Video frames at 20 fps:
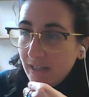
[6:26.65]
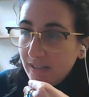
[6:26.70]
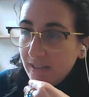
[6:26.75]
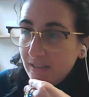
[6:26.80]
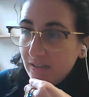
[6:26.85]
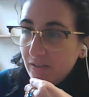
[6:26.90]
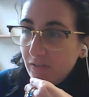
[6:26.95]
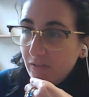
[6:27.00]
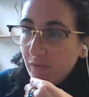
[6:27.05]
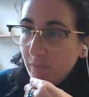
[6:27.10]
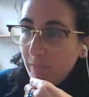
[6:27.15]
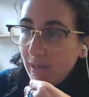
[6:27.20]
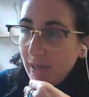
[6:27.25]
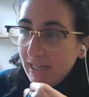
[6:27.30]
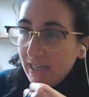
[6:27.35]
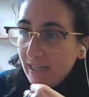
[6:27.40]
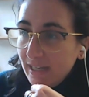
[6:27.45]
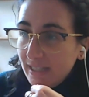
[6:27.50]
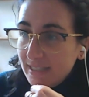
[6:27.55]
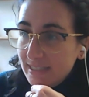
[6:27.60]
And
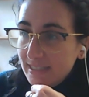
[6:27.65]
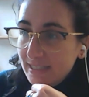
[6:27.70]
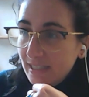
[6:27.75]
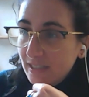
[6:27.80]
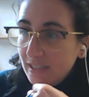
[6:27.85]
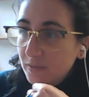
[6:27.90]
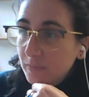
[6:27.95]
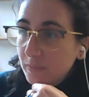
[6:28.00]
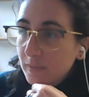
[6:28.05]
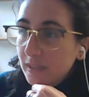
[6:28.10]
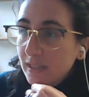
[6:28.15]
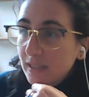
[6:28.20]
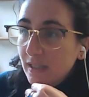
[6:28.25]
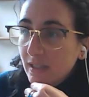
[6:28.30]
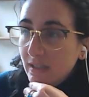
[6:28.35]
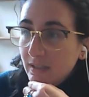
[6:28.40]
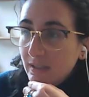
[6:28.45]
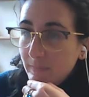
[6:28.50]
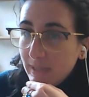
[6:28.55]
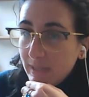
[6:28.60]
Rebecca has sent me
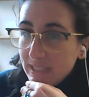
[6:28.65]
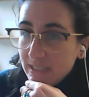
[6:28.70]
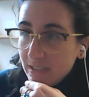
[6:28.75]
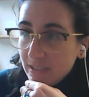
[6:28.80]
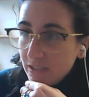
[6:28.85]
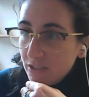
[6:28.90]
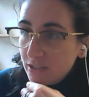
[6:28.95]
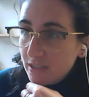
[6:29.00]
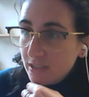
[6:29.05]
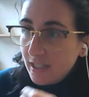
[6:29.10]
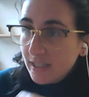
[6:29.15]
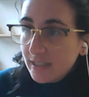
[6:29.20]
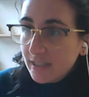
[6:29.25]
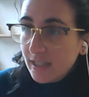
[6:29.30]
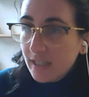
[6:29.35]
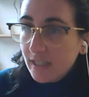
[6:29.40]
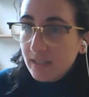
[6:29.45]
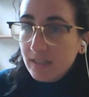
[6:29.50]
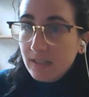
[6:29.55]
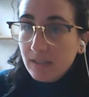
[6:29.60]
a message saying
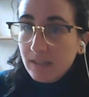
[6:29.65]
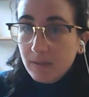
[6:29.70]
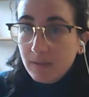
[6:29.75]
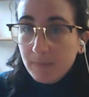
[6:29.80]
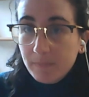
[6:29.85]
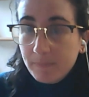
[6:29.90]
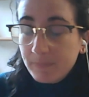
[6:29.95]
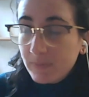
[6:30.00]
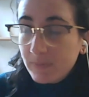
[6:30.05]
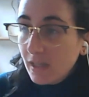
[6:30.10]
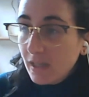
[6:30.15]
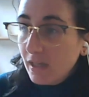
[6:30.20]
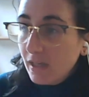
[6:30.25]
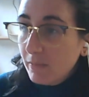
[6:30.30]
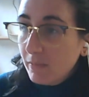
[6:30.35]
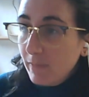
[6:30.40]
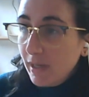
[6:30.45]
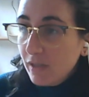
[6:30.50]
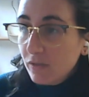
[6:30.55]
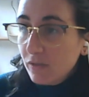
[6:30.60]
that
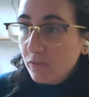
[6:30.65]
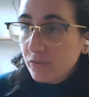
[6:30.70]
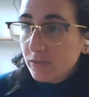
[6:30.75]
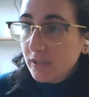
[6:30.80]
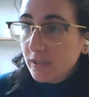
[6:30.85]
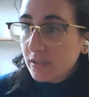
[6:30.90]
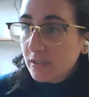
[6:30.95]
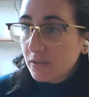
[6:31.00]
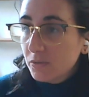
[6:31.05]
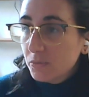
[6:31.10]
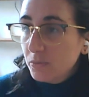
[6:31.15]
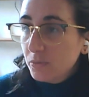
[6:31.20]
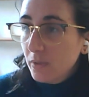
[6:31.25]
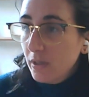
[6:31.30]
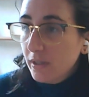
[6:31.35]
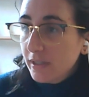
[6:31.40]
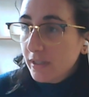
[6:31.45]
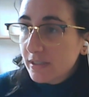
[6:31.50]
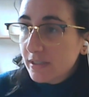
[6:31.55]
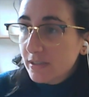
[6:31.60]
her microphone doesn't
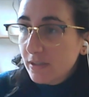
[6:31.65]
work.